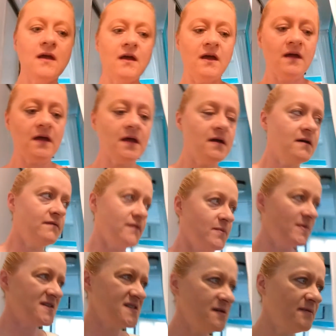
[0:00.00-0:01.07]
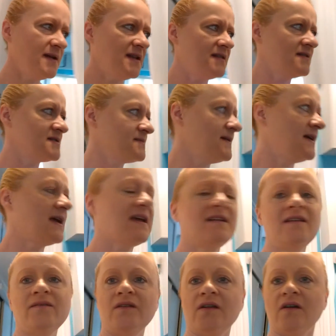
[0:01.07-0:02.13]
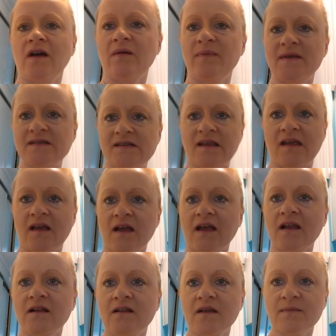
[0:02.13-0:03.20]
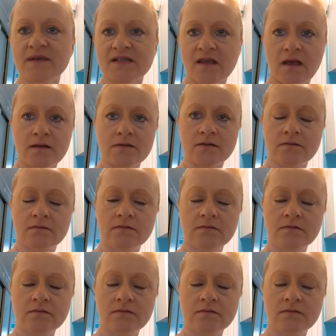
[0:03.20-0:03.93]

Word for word: I have a busy week this week. I don't even know how busy. I gotta look at my schedule.